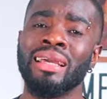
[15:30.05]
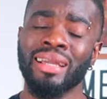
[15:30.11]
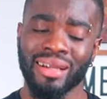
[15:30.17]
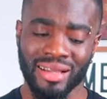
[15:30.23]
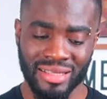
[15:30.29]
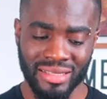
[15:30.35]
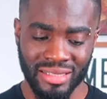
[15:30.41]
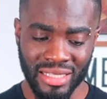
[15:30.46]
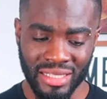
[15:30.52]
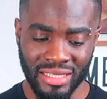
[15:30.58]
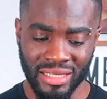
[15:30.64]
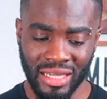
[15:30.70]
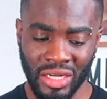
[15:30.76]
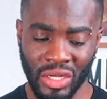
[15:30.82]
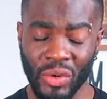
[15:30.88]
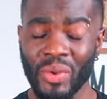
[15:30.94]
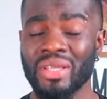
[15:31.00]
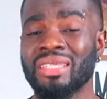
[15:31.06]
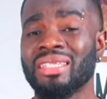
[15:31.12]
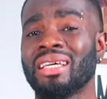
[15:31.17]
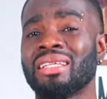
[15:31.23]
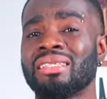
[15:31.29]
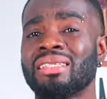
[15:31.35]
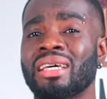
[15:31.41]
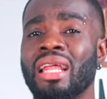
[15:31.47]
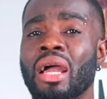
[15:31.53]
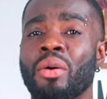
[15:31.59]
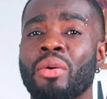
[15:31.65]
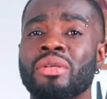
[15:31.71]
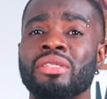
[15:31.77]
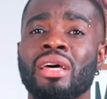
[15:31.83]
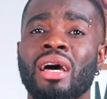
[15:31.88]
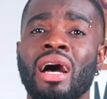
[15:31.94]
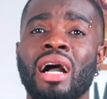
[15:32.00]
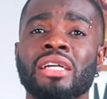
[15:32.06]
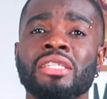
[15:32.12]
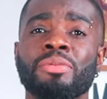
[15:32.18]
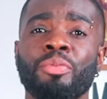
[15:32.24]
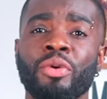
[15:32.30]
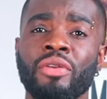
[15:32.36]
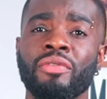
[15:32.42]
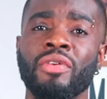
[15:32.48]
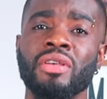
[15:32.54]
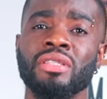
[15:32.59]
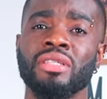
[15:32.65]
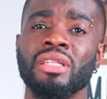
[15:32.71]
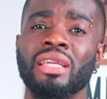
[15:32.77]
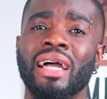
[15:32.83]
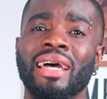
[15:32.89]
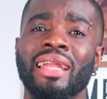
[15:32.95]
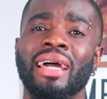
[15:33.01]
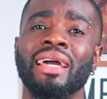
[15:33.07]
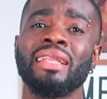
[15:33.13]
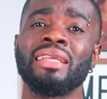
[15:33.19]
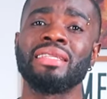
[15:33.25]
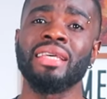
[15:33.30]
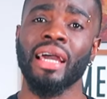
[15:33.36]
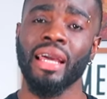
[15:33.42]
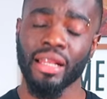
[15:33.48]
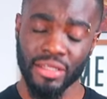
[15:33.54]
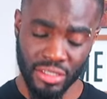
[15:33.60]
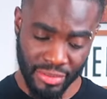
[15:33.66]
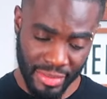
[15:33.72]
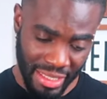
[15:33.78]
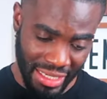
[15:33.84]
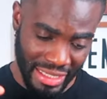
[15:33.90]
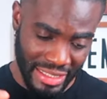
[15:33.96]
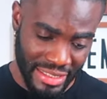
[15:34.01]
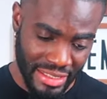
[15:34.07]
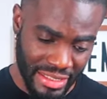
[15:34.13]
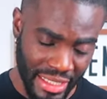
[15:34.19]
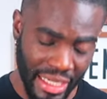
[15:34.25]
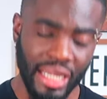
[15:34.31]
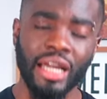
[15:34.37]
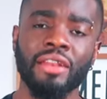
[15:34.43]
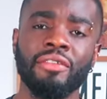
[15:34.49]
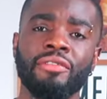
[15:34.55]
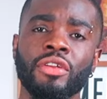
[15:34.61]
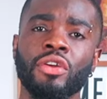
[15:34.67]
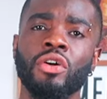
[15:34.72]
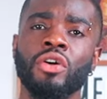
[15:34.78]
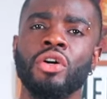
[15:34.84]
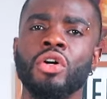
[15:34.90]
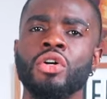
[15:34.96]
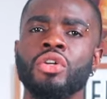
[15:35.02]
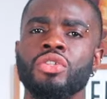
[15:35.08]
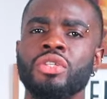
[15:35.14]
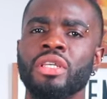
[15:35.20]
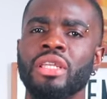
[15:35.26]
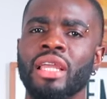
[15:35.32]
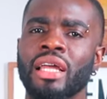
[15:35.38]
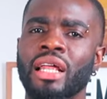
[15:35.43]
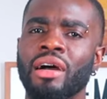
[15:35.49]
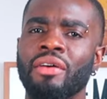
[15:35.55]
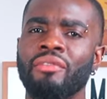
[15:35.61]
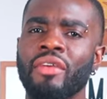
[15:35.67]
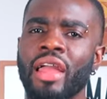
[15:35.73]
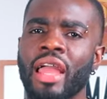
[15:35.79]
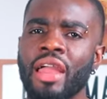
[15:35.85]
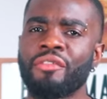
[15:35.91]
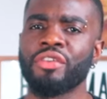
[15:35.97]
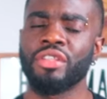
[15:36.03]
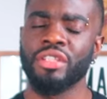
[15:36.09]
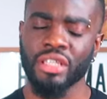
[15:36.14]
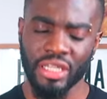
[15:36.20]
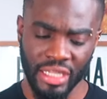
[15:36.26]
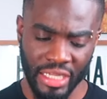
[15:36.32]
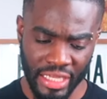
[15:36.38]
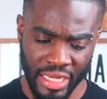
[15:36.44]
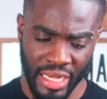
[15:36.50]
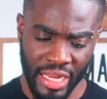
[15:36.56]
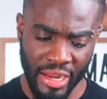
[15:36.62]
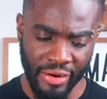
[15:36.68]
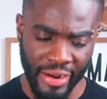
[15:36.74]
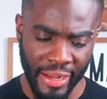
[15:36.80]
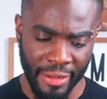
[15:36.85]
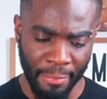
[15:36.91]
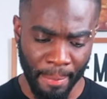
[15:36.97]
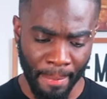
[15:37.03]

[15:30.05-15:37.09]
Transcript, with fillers: Because these are the questions that I was asked previously and I decided to make a second video so you can have everything in there, right?